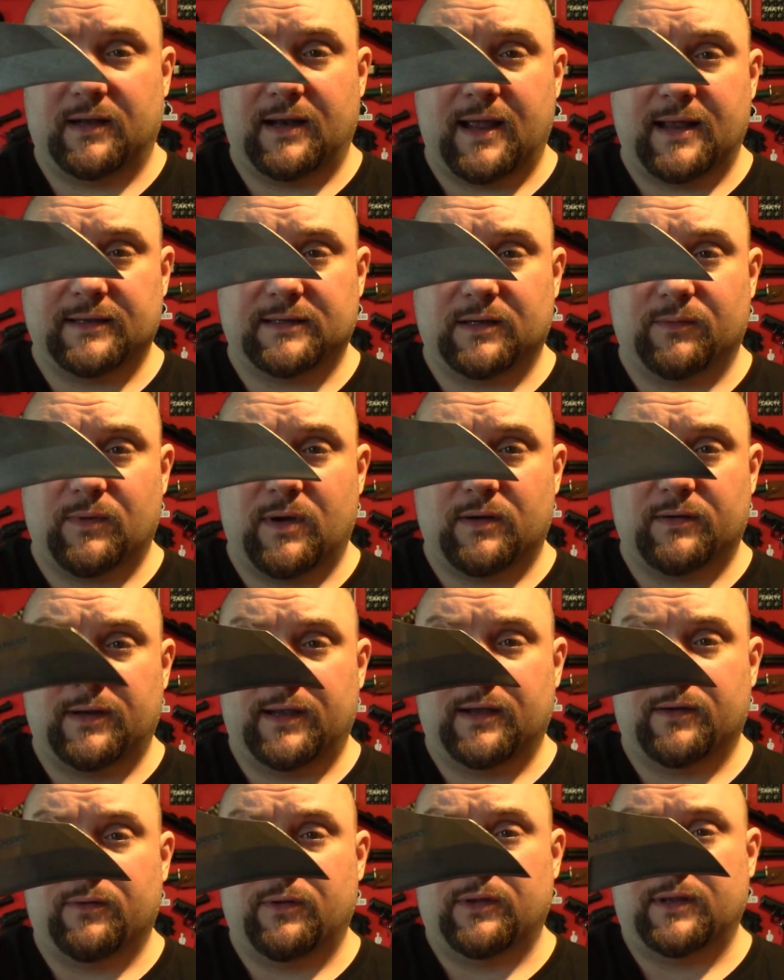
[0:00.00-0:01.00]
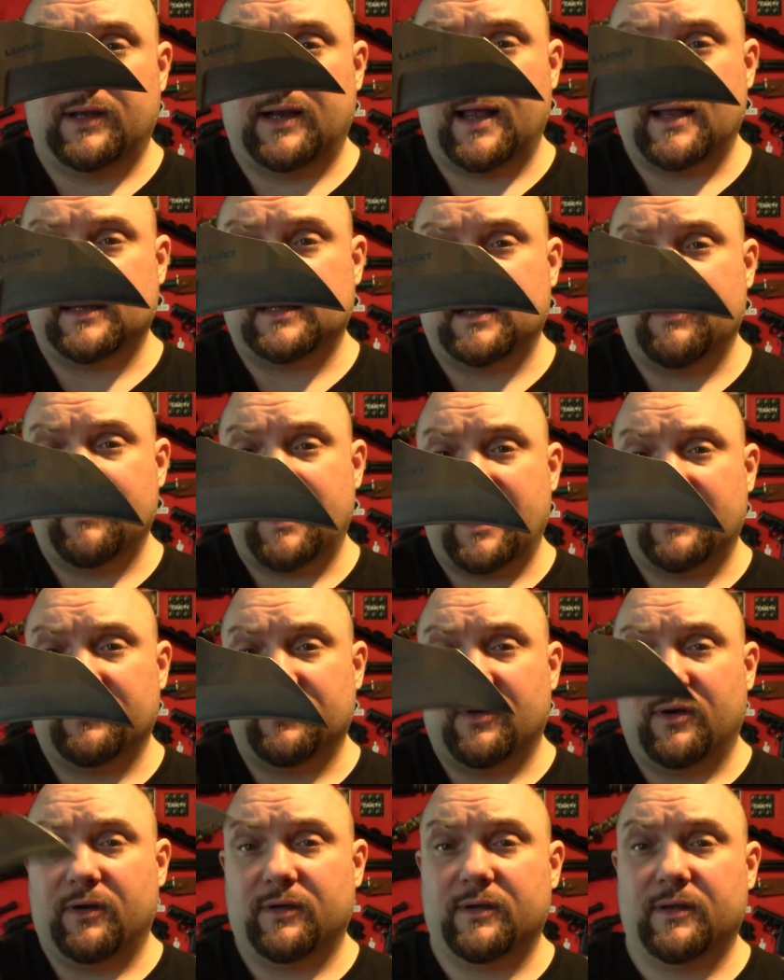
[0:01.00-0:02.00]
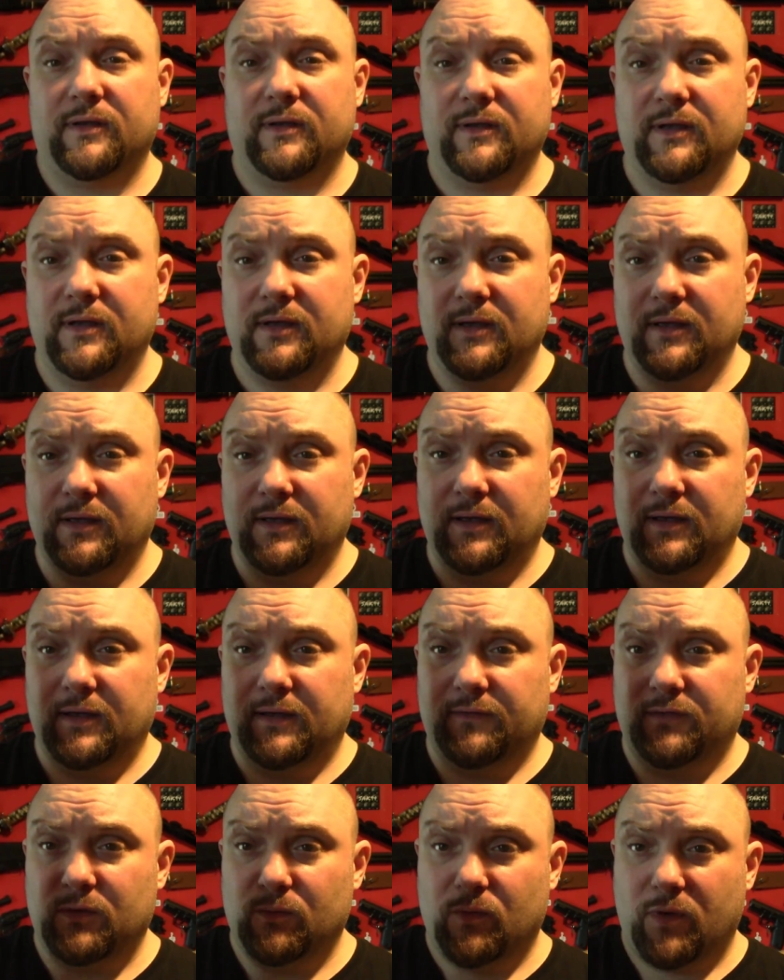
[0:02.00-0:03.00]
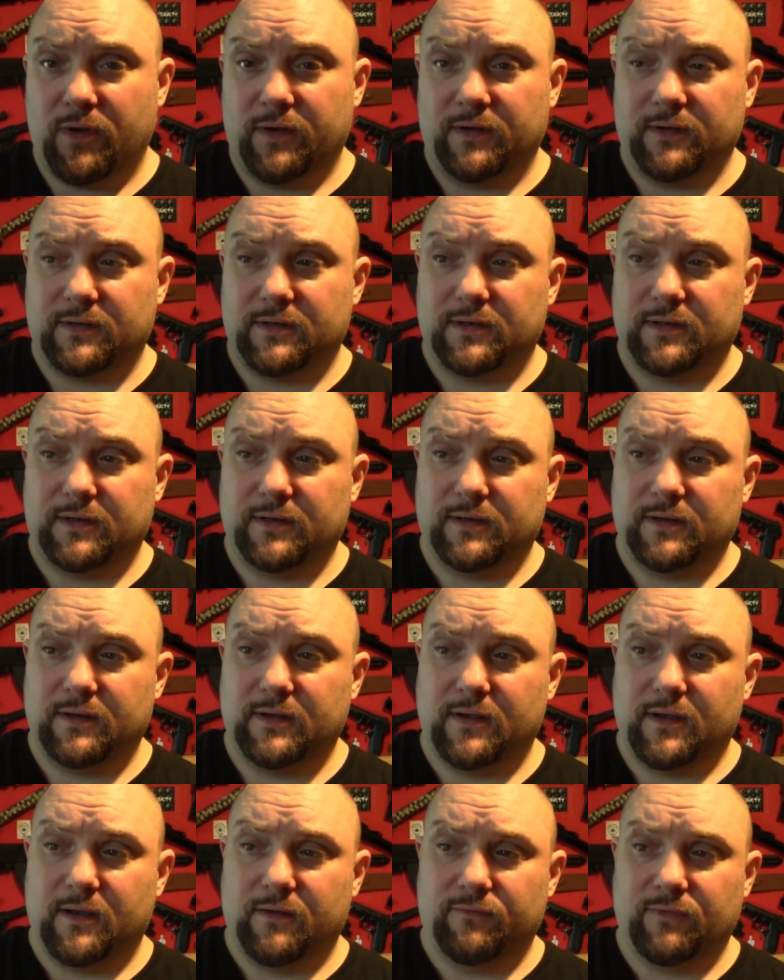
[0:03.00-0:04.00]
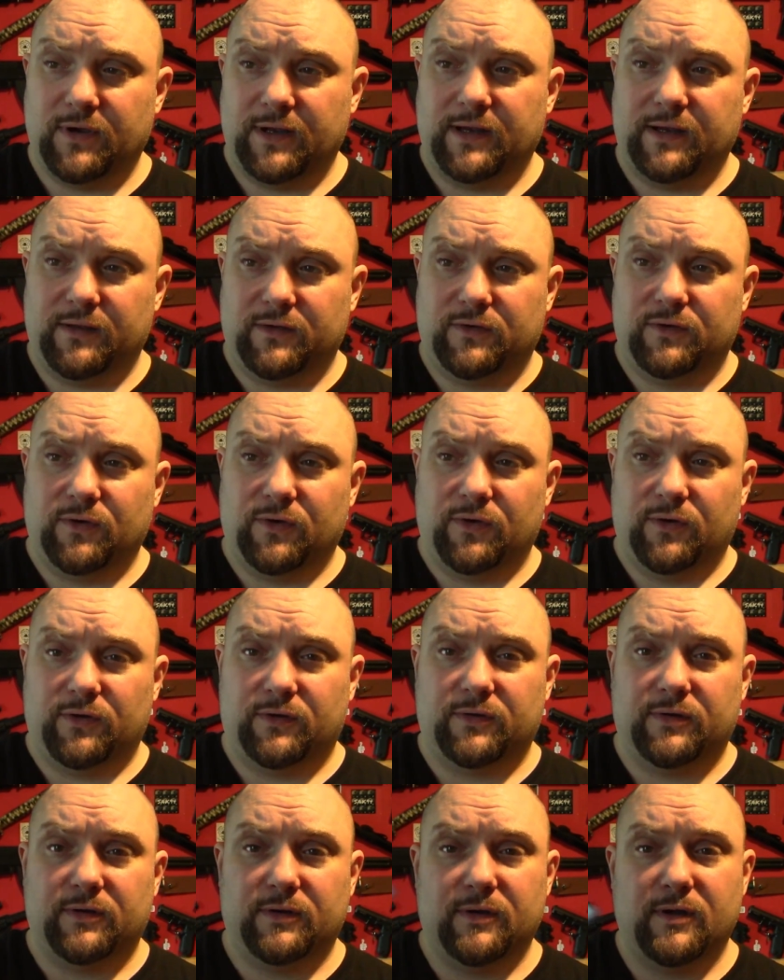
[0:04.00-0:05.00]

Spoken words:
the Lansky World Legal and the Lansky Madrock if you want a really good,